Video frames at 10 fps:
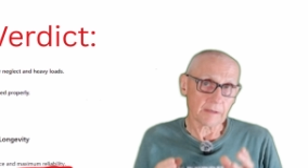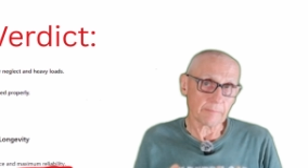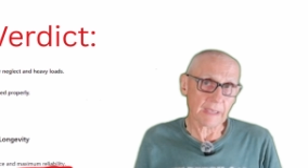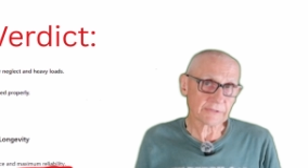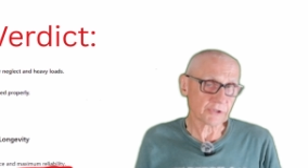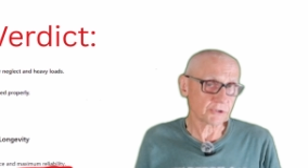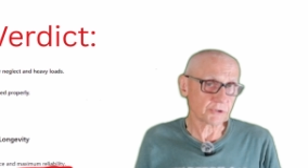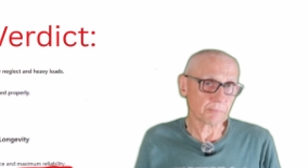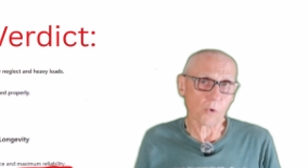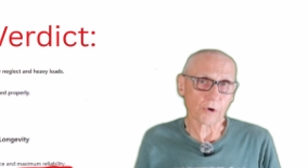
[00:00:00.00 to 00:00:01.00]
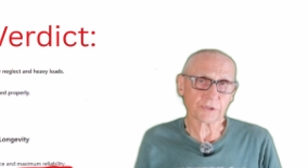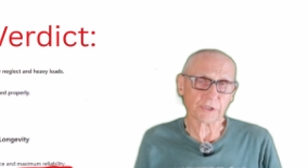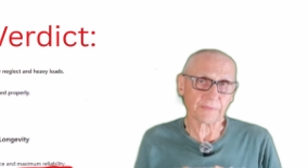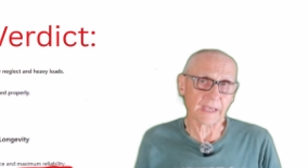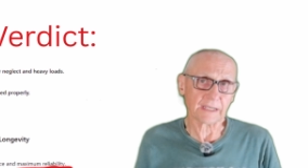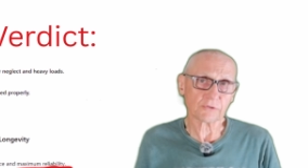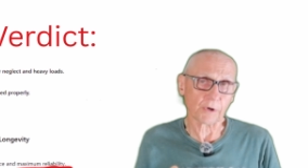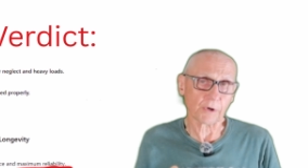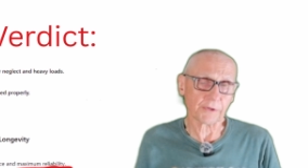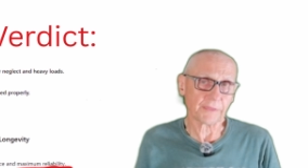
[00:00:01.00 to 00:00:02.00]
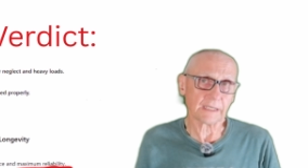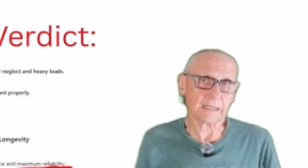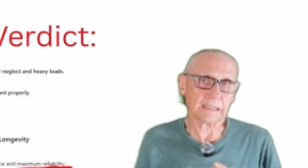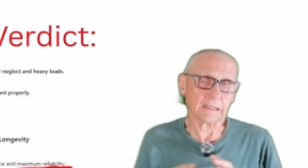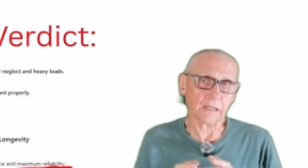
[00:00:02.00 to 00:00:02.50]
message boards and things where they're getting